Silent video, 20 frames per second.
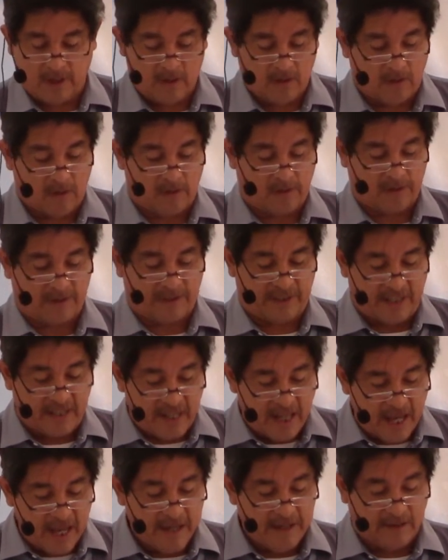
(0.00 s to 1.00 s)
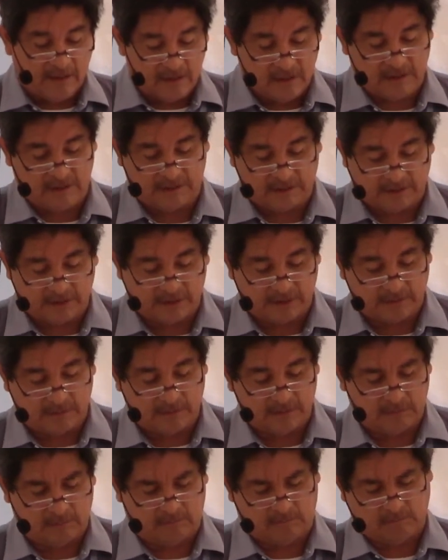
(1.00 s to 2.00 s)
or
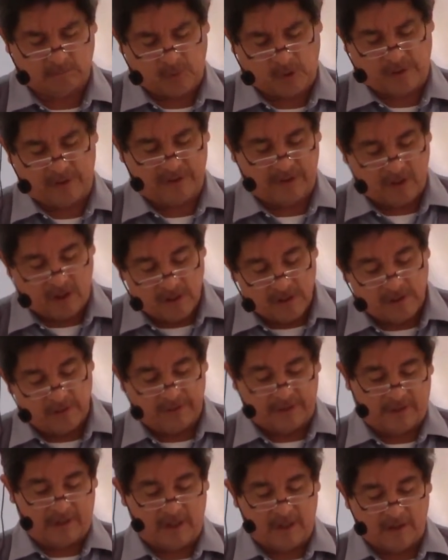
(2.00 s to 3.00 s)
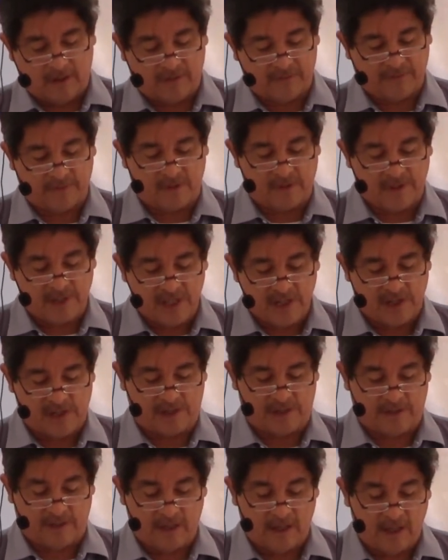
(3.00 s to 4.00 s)
neighborhood of
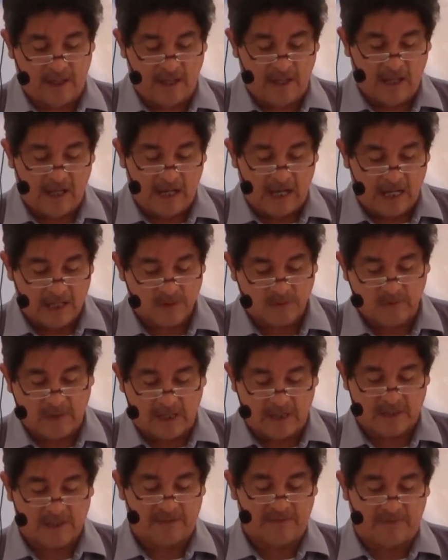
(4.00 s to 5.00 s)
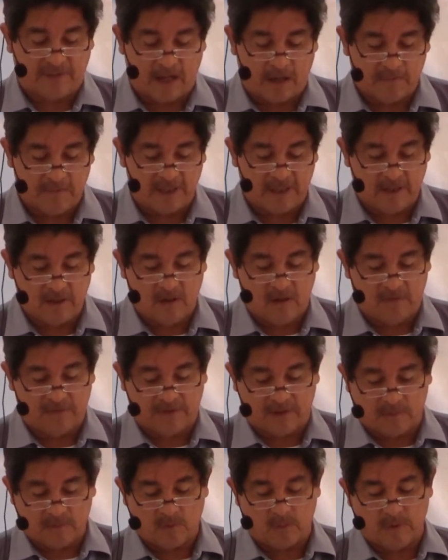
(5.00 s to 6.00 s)
origin, as well as the family
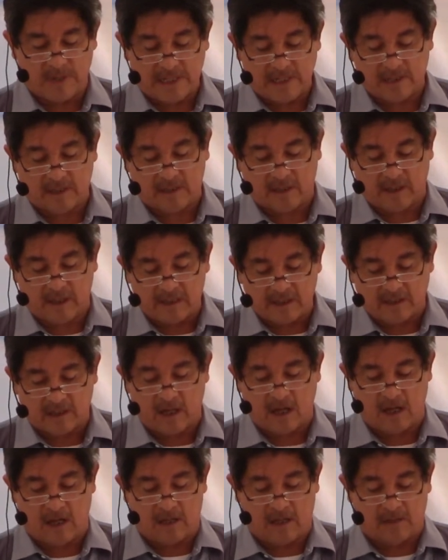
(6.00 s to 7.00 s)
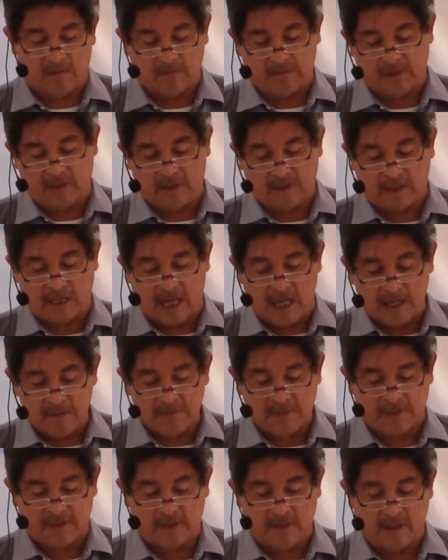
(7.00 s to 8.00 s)
from which it
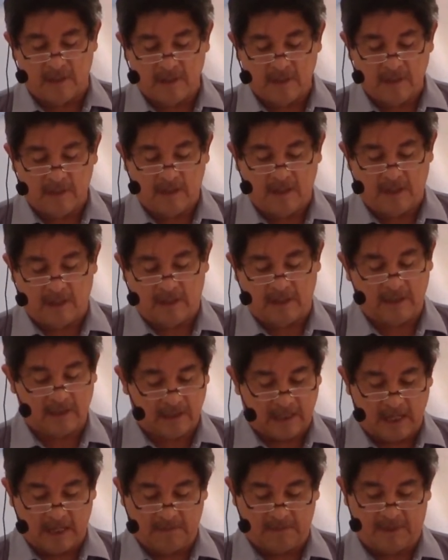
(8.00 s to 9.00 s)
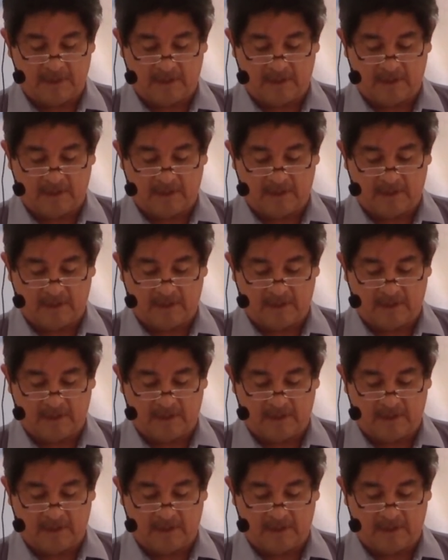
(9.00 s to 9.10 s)
came. Okay.